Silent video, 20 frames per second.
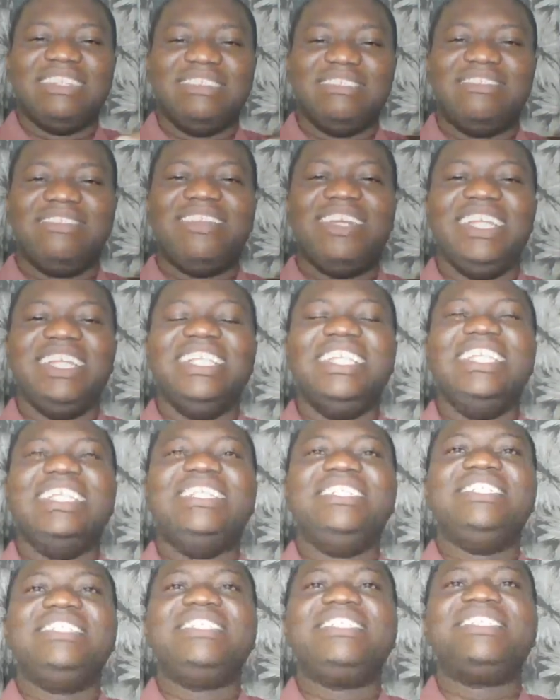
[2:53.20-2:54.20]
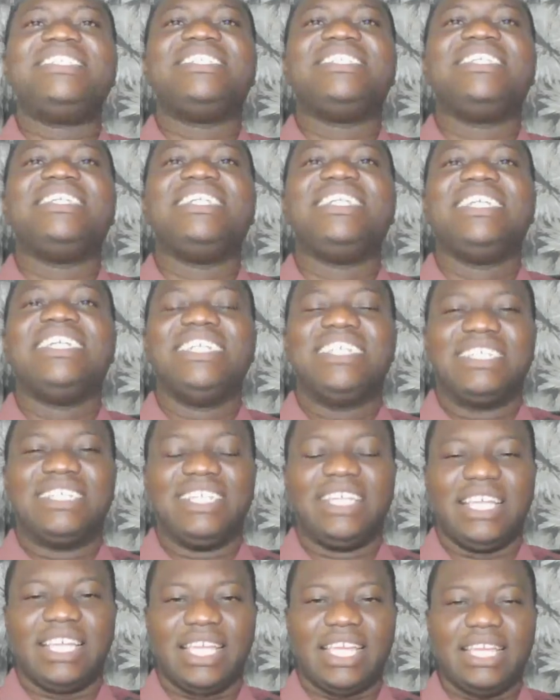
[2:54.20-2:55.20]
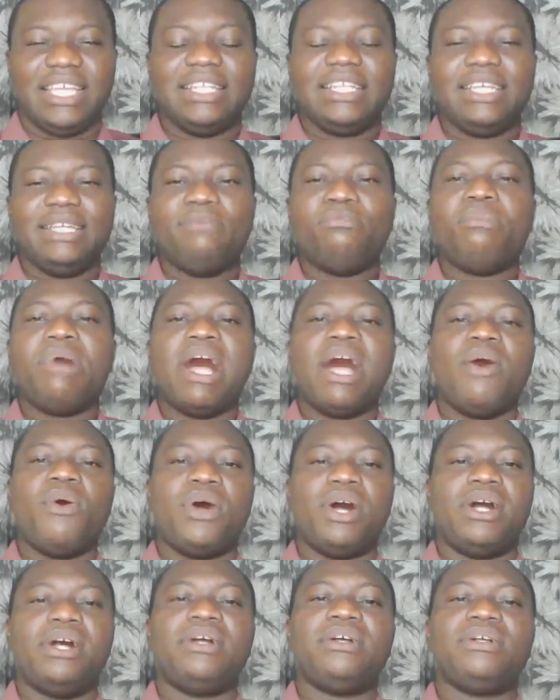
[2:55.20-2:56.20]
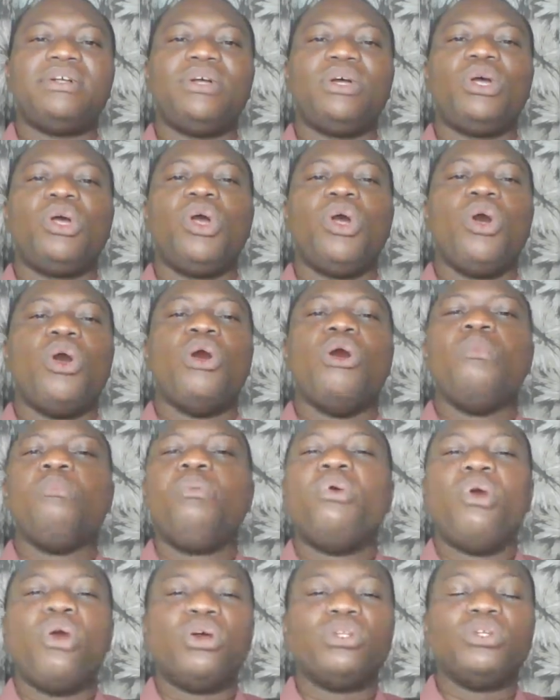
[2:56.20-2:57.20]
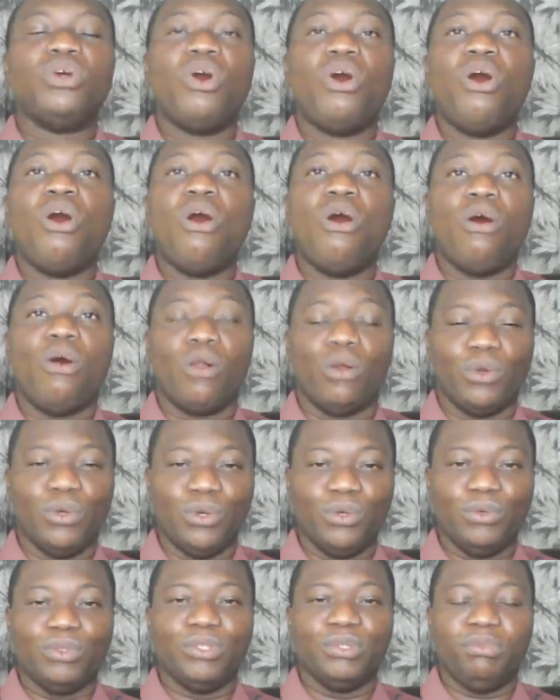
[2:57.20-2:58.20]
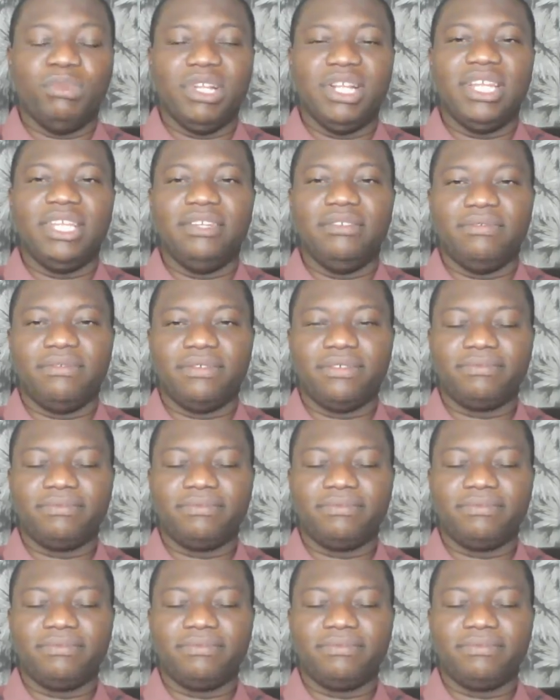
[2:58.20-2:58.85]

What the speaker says: released healing power upon all who would believe.